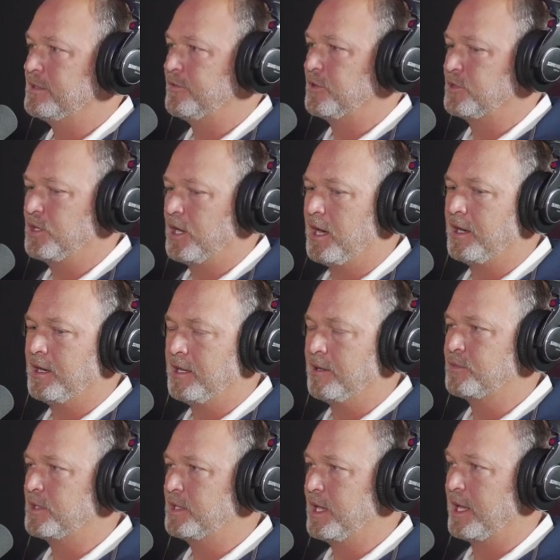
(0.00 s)
And for John and
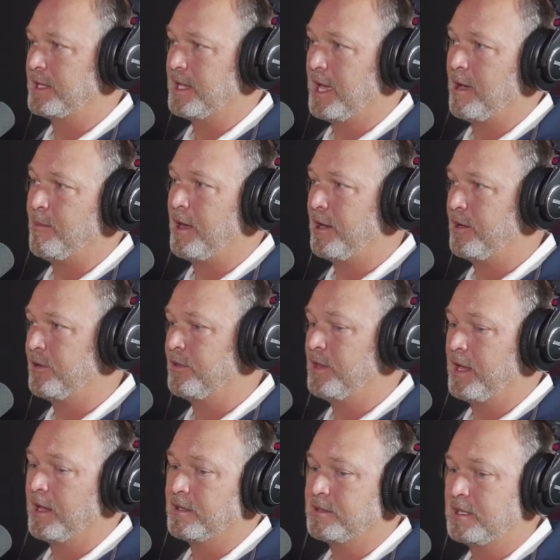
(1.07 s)
them to take time out of the
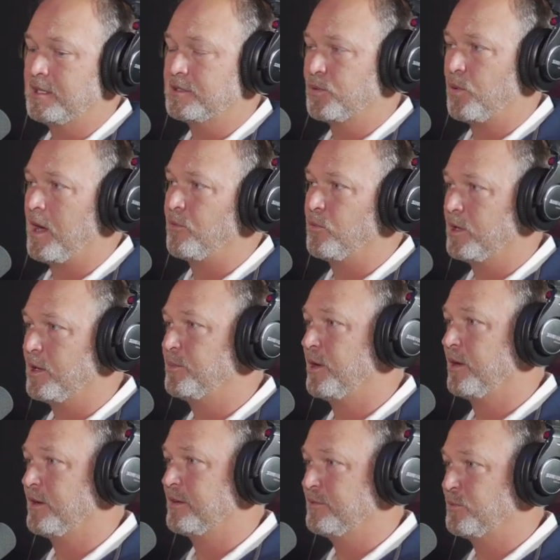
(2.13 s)
day, because he and his wife went up
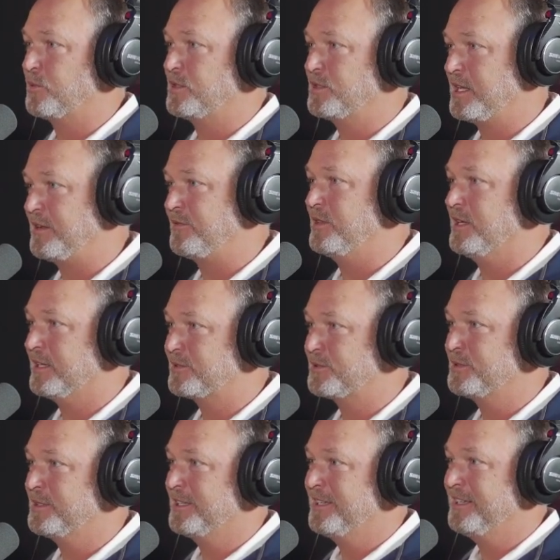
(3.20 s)
there and received
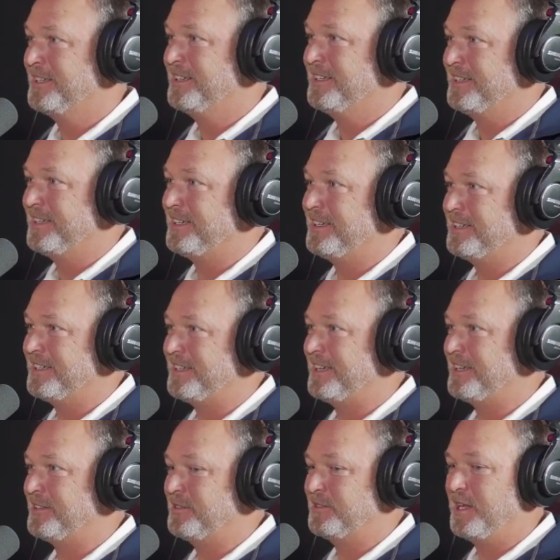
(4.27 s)
this,
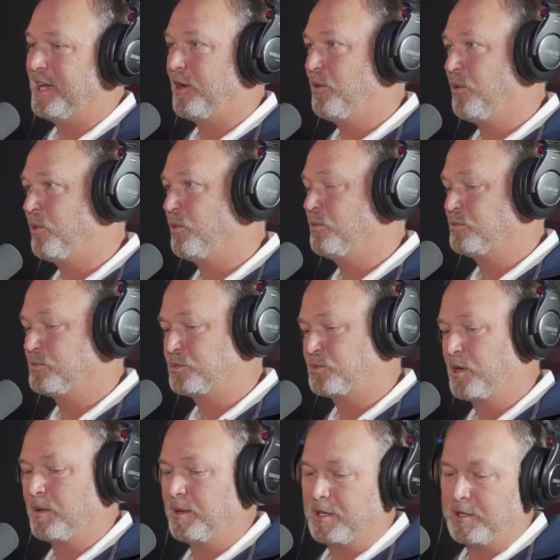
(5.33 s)
and that whole
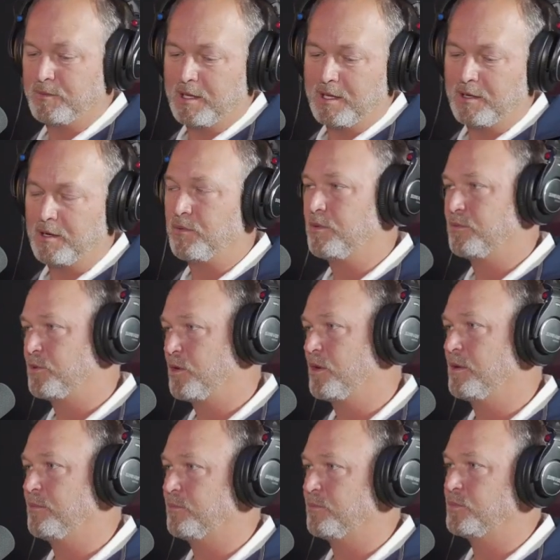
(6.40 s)
trip, and
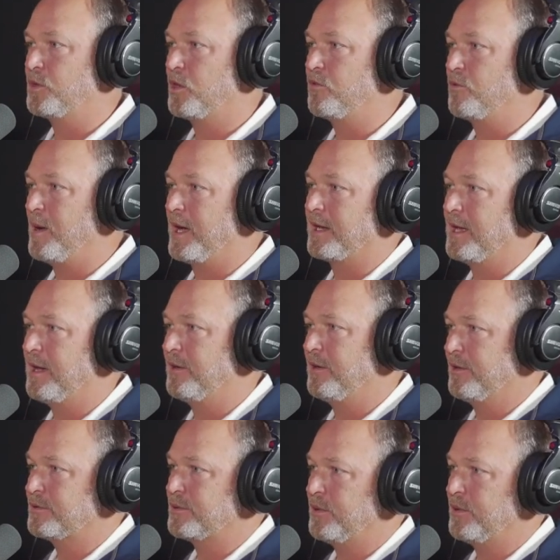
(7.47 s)
drove it back down here.